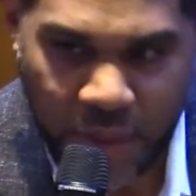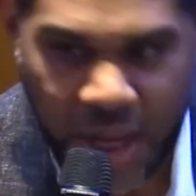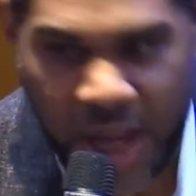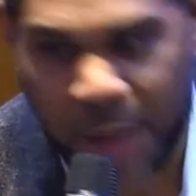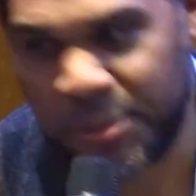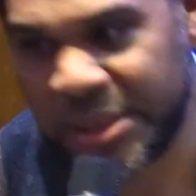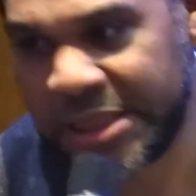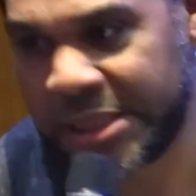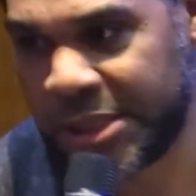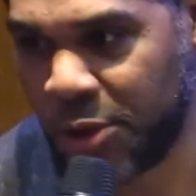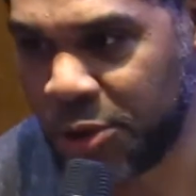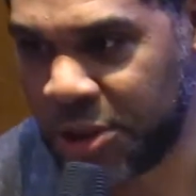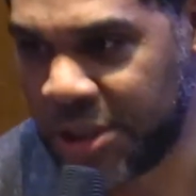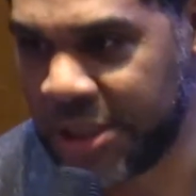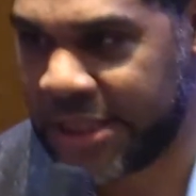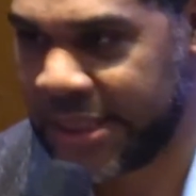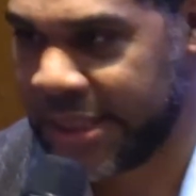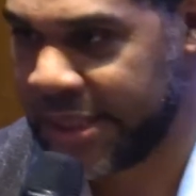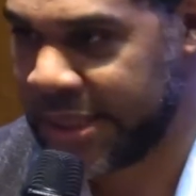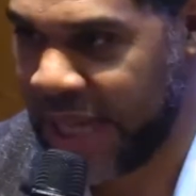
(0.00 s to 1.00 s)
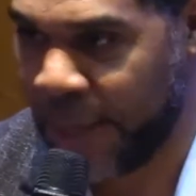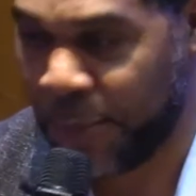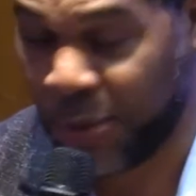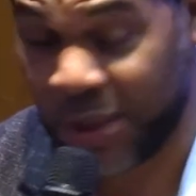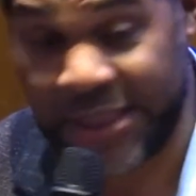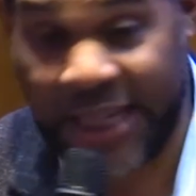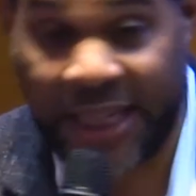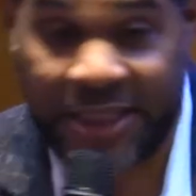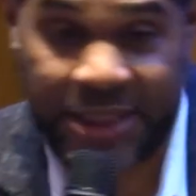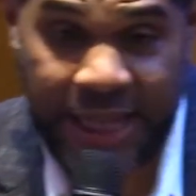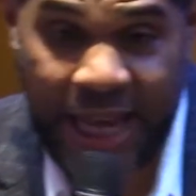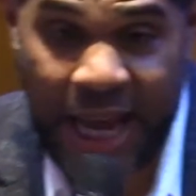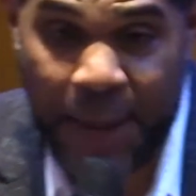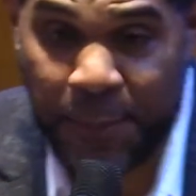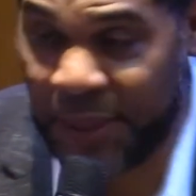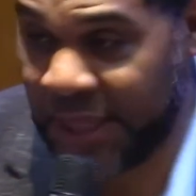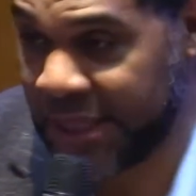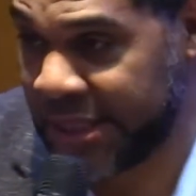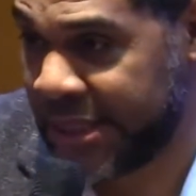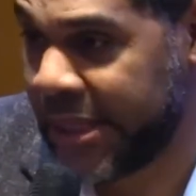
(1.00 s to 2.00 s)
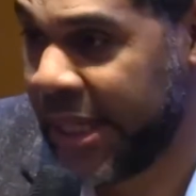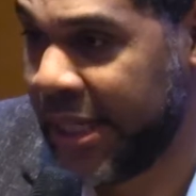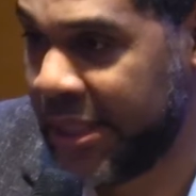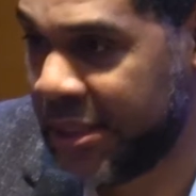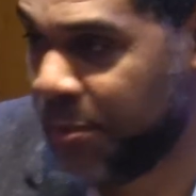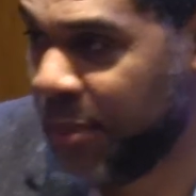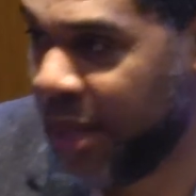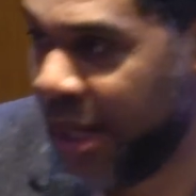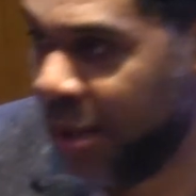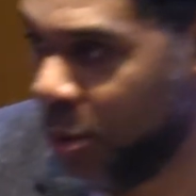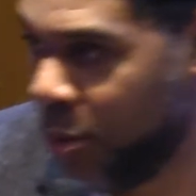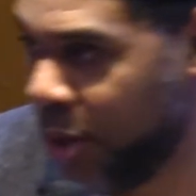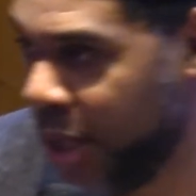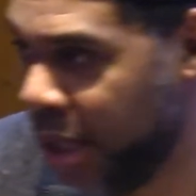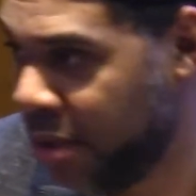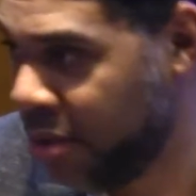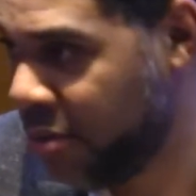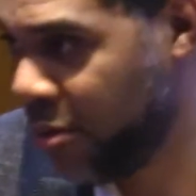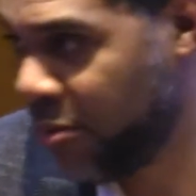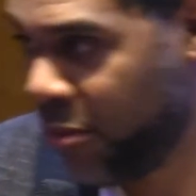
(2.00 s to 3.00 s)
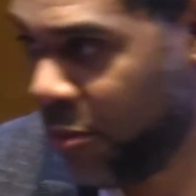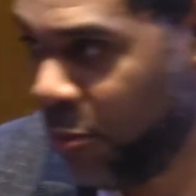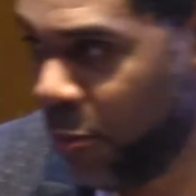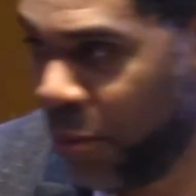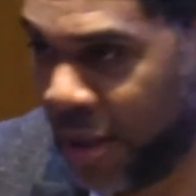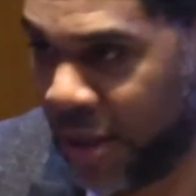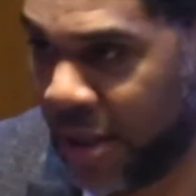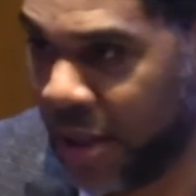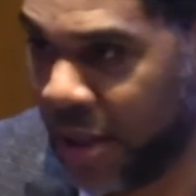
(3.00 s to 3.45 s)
I'm just using this example. It's actually happening in the States, by the way, with